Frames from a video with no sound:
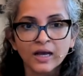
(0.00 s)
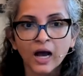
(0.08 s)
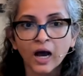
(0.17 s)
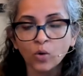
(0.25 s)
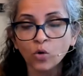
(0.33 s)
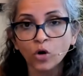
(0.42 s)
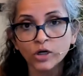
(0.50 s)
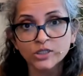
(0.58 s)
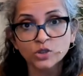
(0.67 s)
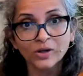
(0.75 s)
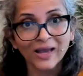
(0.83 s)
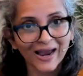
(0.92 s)
how
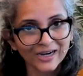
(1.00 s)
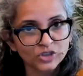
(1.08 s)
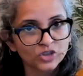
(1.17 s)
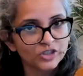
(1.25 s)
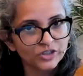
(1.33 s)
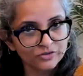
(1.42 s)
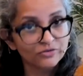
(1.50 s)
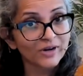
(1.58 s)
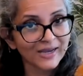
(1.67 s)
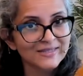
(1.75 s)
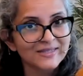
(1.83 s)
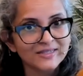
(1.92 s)
cortisol actually
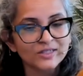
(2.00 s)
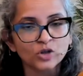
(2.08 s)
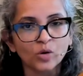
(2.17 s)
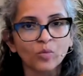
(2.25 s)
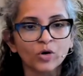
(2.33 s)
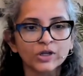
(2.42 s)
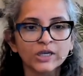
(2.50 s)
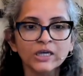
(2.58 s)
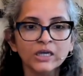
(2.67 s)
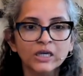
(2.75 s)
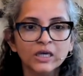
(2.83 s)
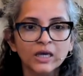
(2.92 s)
rises in your body,